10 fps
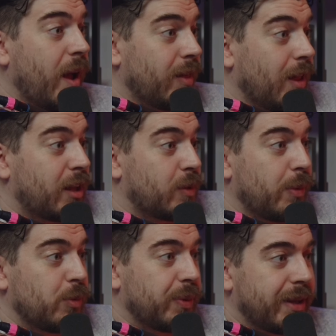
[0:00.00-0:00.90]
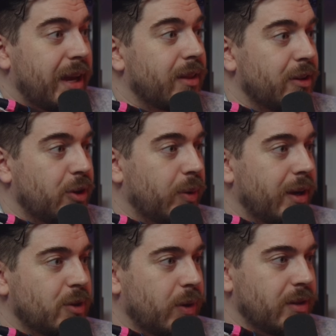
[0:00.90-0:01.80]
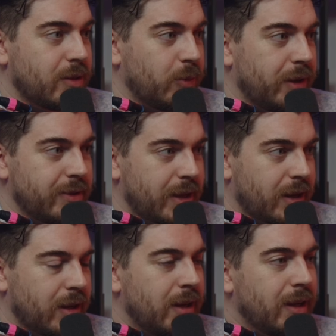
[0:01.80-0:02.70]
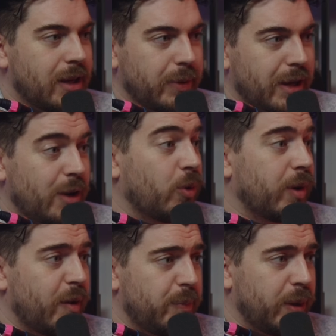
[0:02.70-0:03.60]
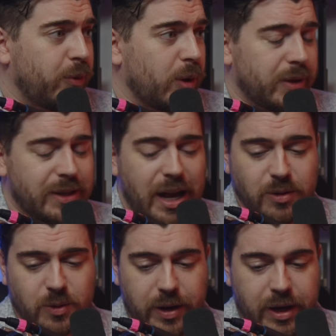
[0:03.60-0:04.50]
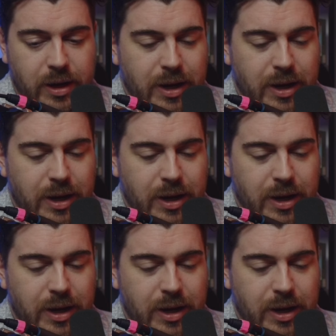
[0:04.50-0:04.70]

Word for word: like to probably get the new age ones the ones that are coming in already have big followings elsewhere